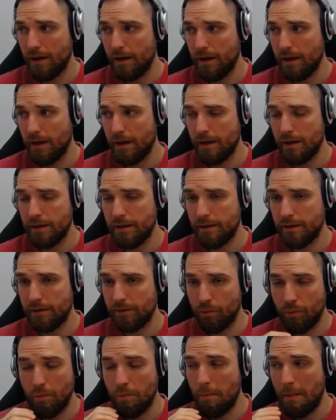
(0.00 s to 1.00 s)

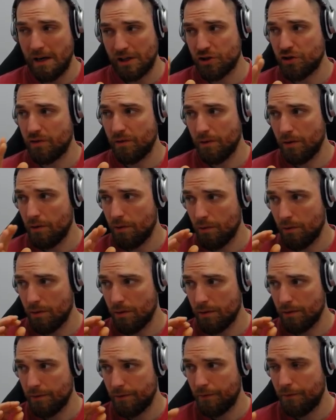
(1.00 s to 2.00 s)
and much
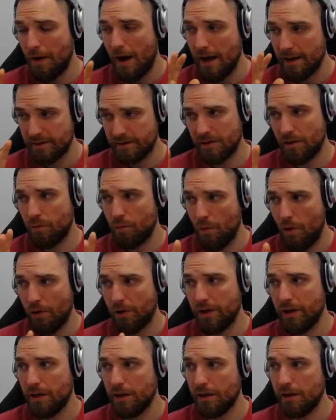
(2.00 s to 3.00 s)
faster
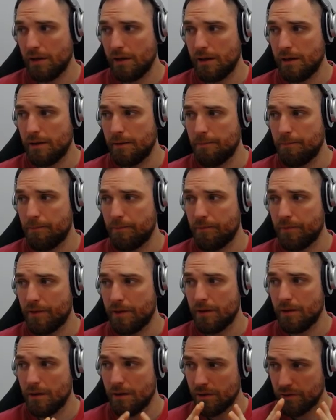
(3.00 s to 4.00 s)
working
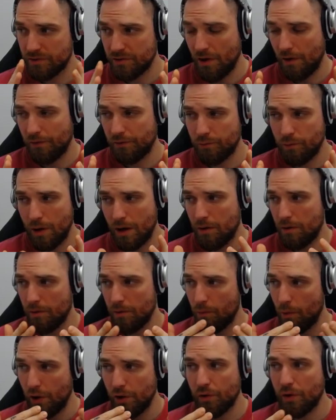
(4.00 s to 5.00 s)

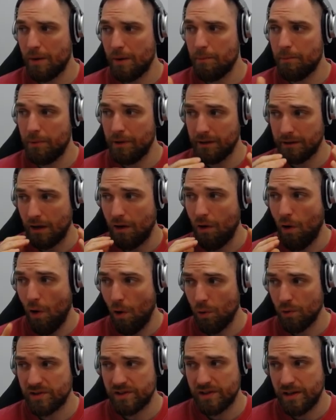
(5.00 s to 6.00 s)
software where you can build a
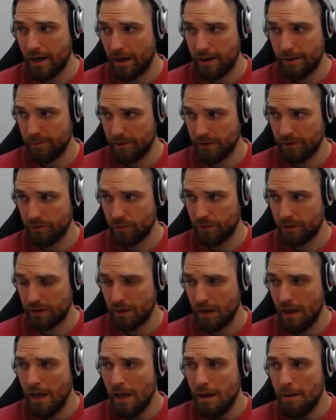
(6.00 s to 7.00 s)
whole CRM into
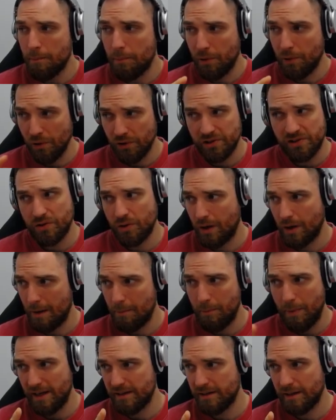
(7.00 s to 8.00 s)
it. Plus, you
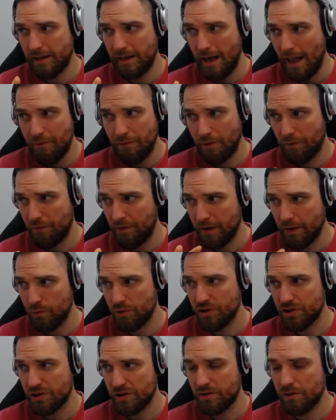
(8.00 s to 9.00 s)
can basically everything
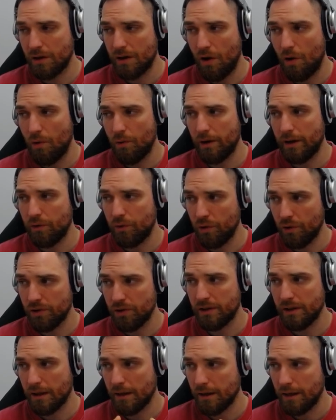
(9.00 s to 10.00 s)
which is going
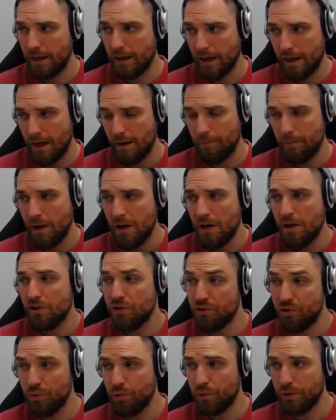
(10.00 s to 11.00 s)
good in ClickUp
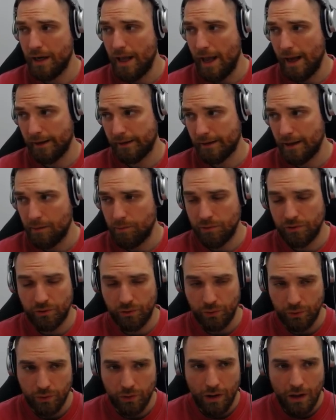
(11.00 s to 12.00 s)
do in Airtable
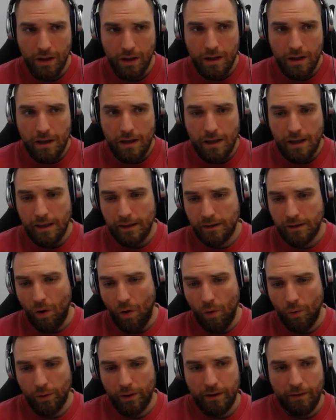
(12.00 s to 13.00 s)
too. The
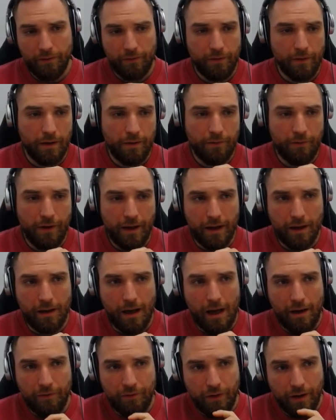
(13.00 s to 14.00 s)
only thing
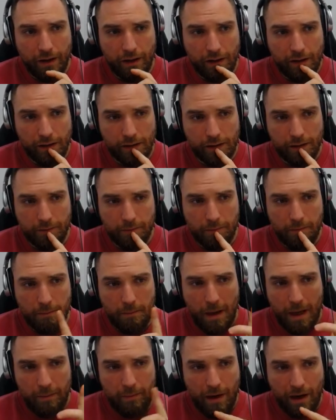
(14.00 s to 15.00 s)
I think
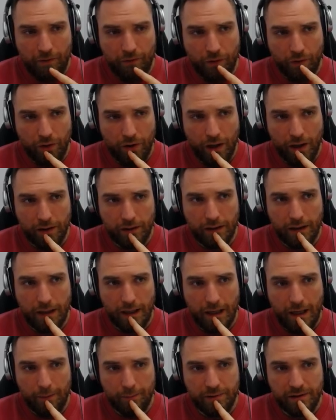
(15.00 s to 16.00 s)
maybe I forgot
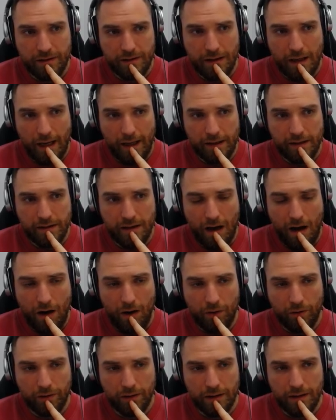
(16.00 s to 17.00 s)
ClickUp stands
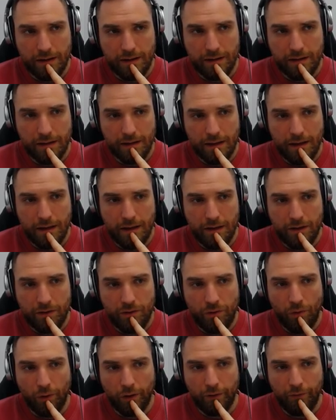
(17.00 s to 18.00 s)
out is
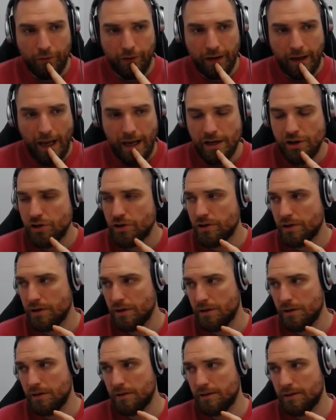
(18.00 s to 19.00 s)

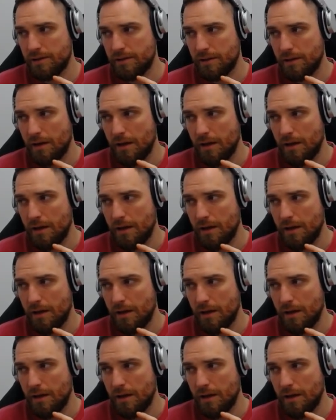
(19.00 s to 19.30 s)
notifications